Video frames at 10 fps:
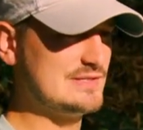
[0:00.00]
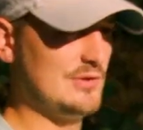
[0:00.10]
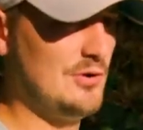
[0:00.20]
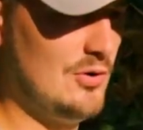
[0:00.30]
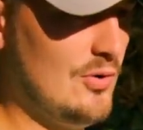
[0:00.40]
the
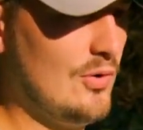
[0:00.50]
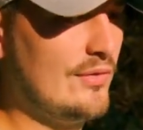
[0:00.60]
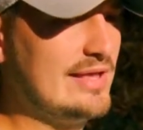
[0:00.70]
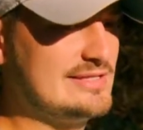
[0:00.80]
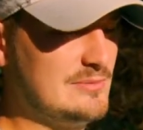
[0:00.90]
hole
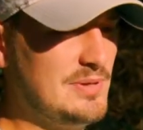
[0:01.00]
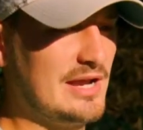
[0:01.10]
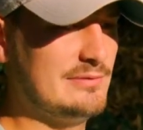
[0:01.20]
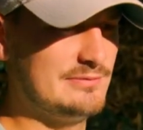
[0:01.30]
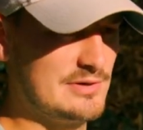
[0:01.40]
gets to
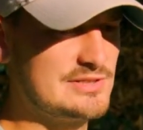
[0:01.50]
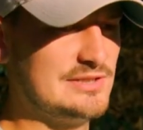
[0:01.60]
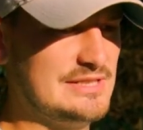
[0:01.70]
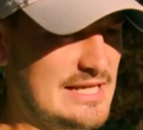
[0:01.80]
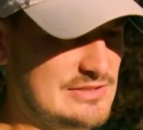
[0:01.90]
pick first on
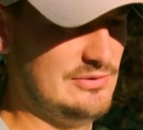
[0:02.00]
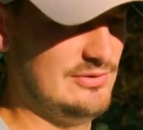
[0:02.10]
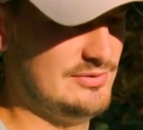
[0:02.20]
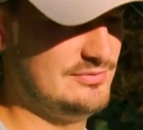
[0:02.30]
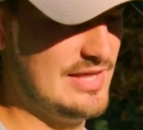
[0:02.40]
the next
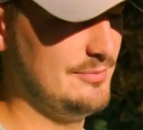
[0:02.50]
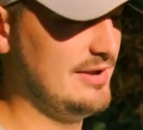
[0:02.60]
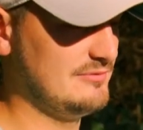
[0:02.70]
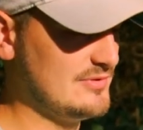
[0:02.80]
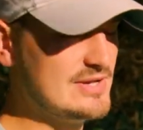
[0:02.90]
hole. That
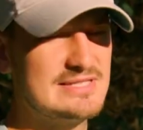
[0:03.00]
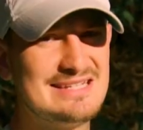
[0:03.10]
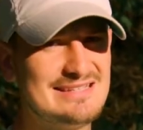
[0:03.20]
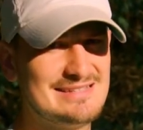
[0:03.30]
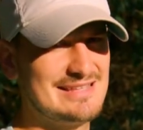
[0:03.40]
way, if there is a
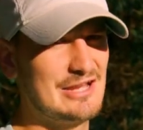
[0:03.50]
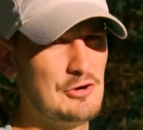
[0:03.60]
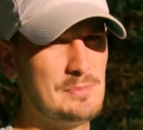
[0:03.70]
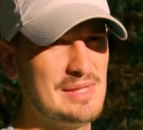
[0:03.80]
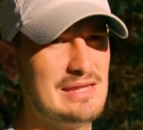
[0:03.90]
disc that's like
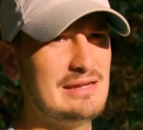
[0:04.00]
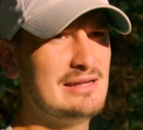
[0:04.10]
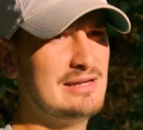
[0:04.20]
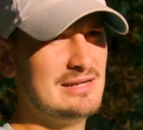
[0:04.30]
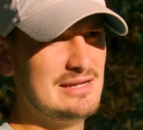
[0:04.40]
OP'd,
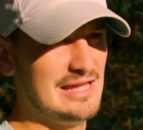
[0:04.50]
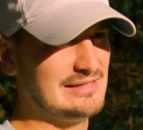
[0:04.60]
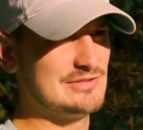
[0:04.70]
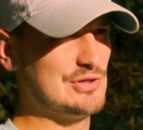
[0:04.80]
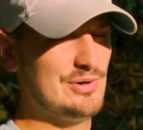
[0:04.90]
it
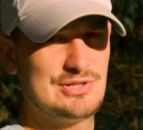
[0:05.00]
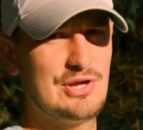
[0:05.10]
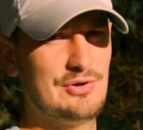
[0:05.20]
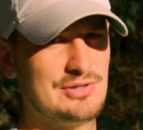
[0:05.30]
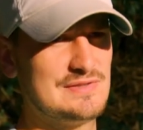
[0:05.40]
doesn't always OP'd.
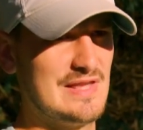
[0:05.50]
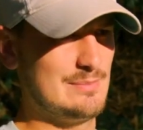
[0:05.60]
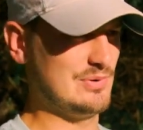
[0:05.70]
go to the same